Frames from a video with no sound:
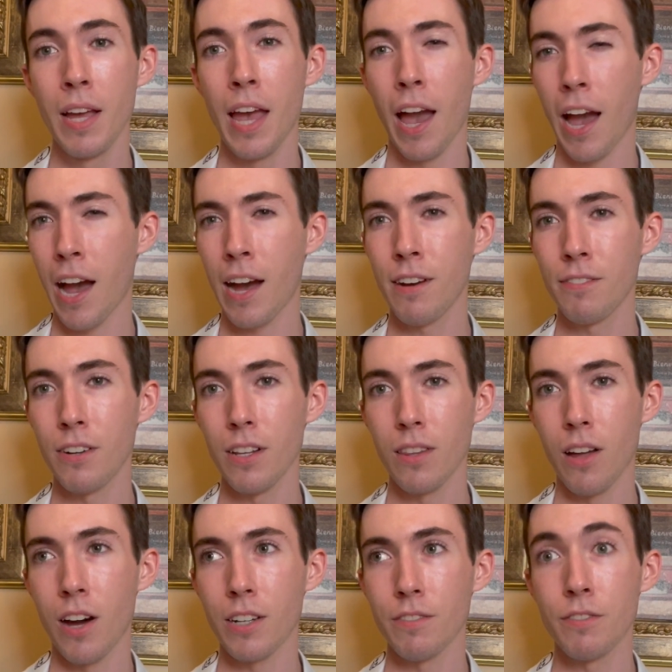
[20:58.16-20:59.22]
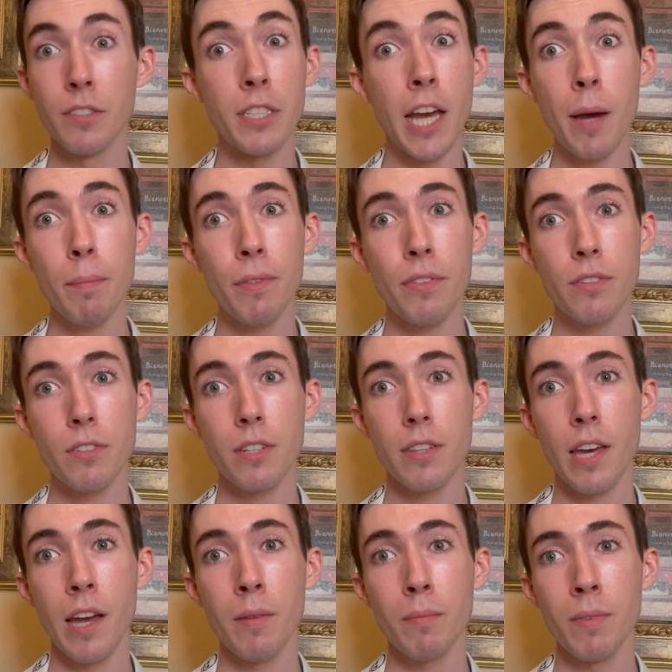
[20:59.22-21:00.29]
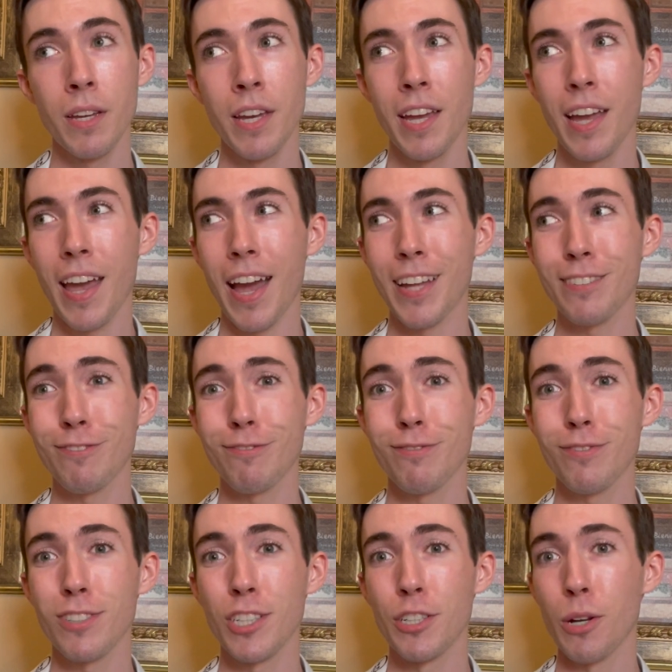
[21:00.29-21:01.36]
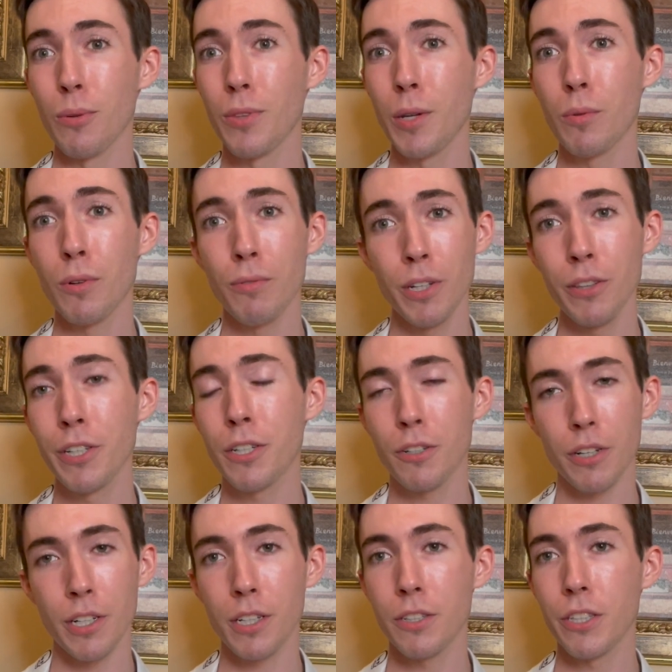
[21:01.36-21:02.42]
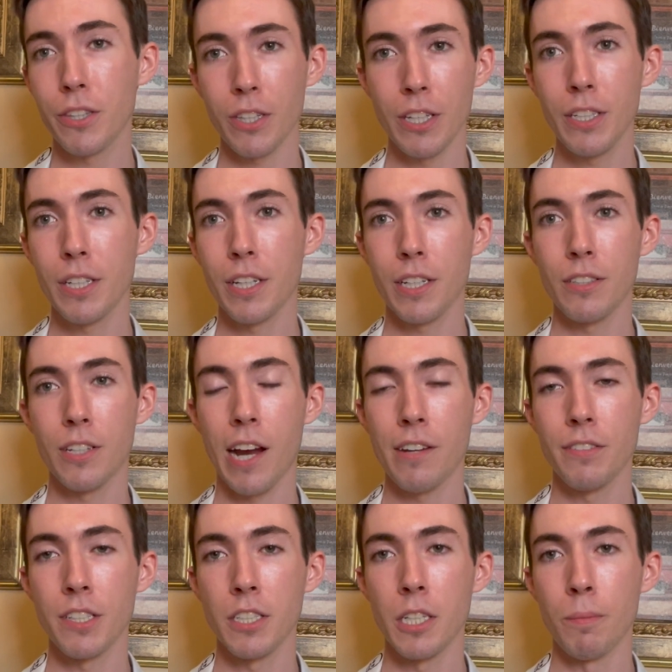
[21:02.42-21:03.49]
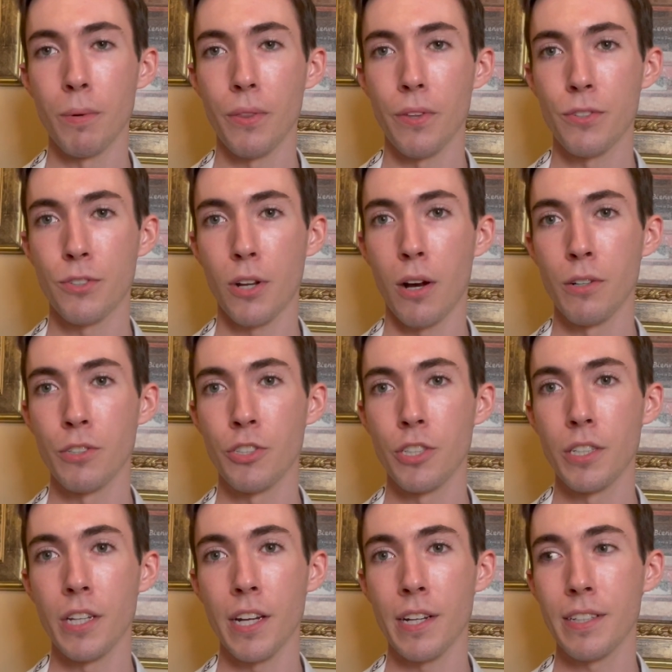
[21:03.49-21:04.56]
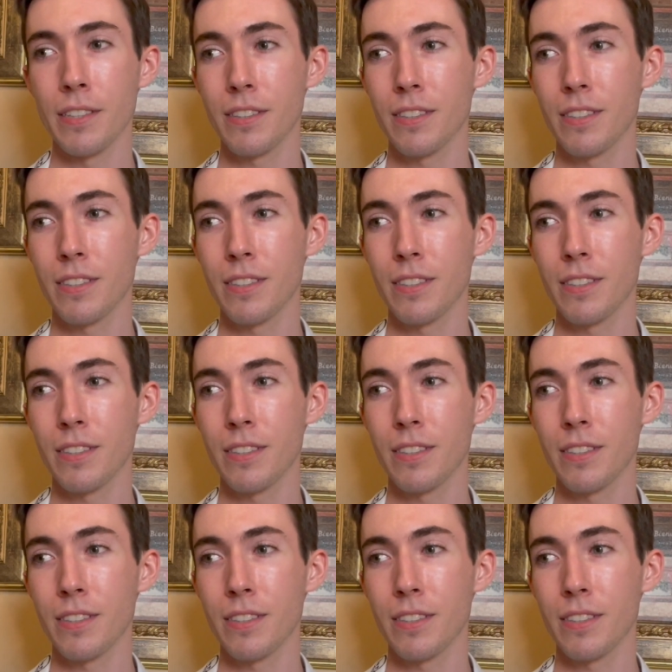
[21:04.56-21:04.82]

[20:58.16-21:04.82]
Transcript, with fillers: have a lot of depth to them. And, you know, they were really critically thinking and diving deep with astrology. And it